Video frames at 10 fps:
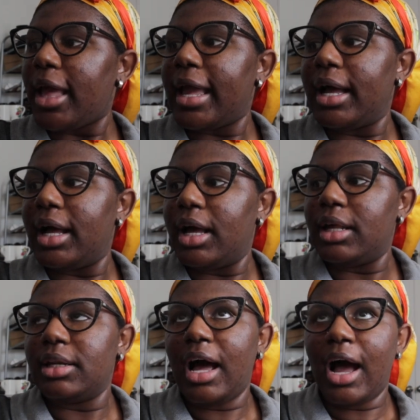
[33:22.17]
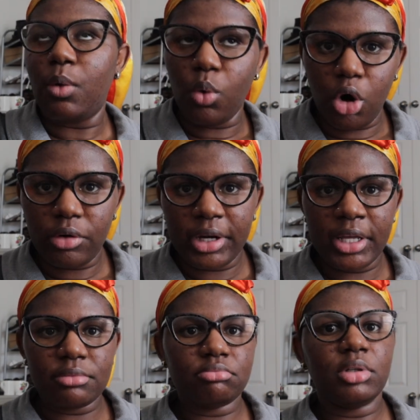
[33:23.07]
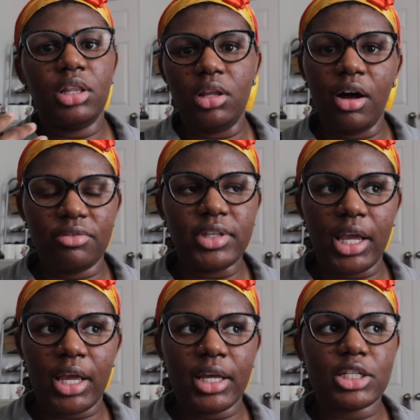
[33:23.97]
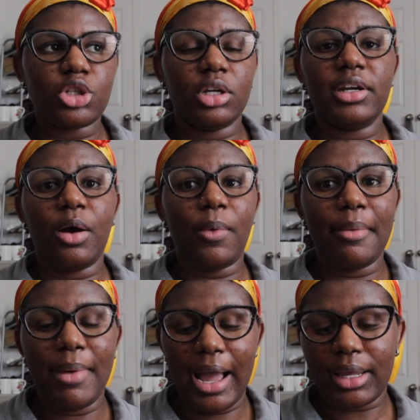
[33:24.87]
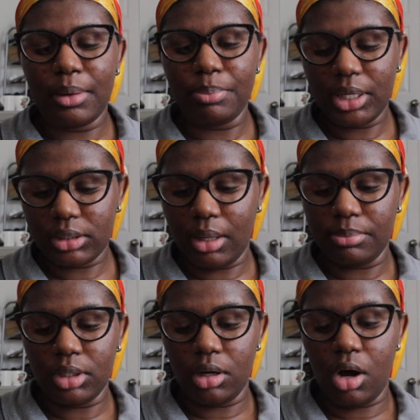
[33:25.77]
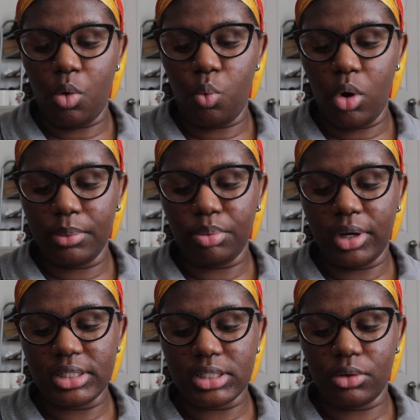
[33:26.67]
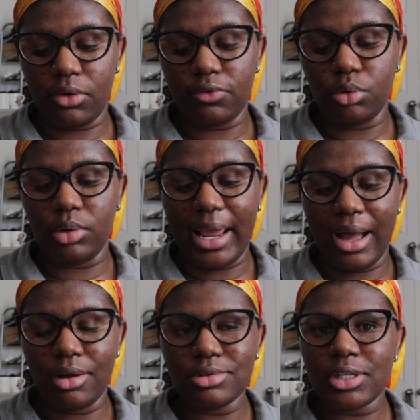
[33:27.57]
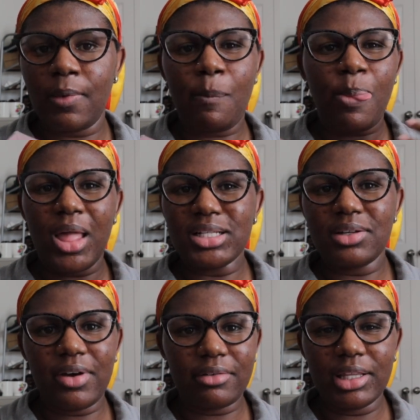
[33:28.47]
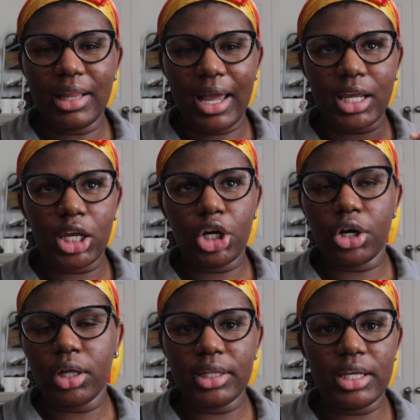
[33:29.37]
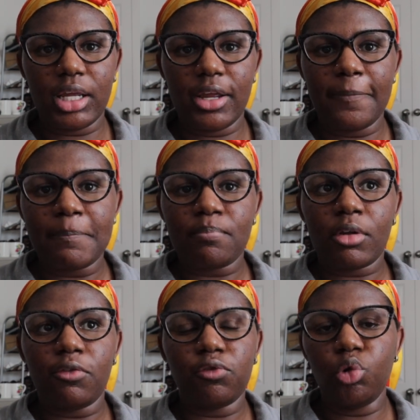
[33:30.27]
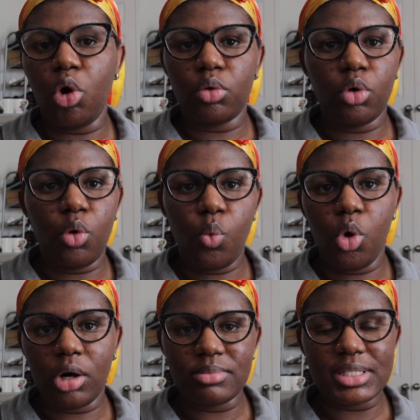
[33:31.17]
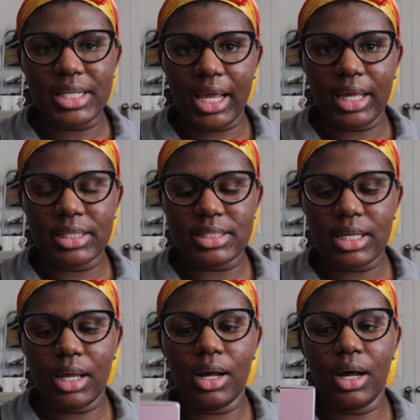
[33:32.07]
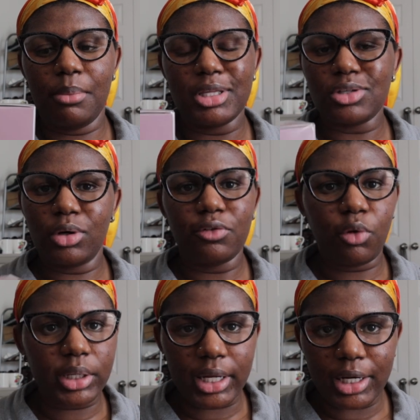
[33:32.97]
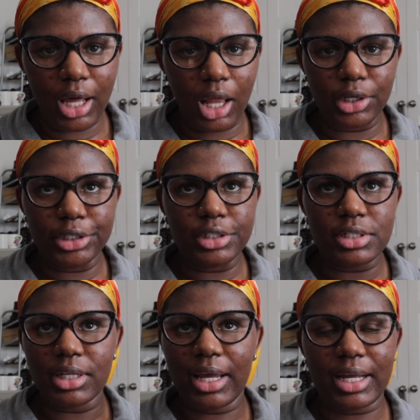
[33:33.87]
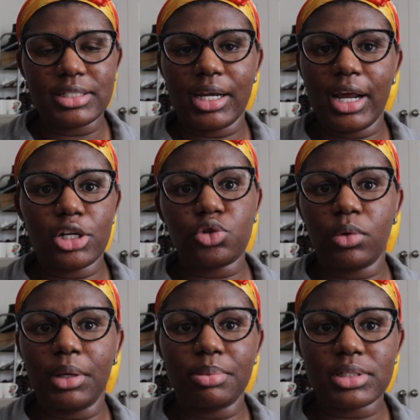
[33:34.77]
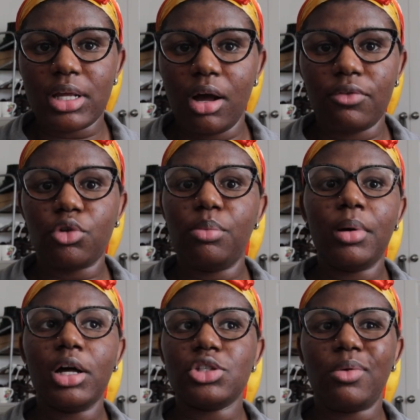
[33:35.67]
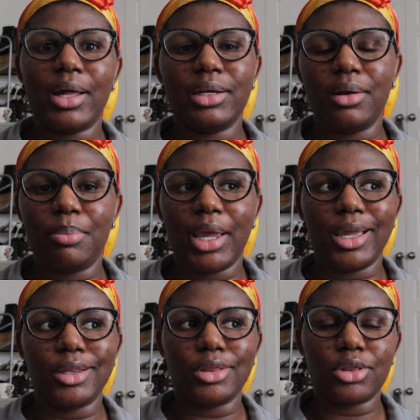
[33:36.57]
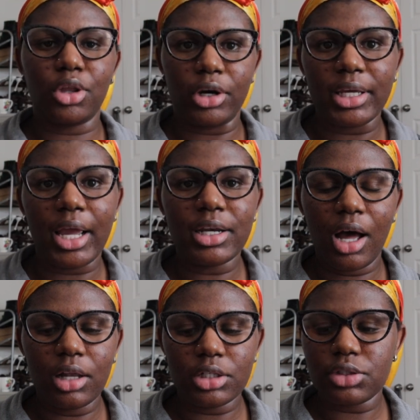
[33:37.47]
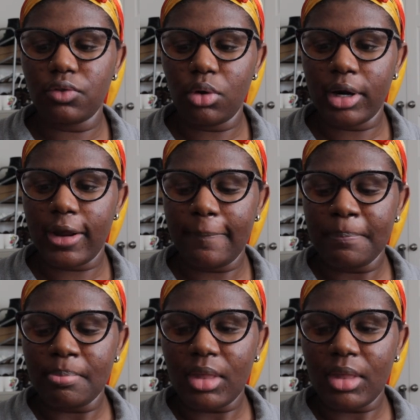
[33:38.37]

And I wore it, loved it. So then I went back and picked up the 1.0 fluid ounce. It's a very light, girly, floral warm scent. It's only $48. Like I said, I had a 20% off coupon, so I ended up paying $38 for it.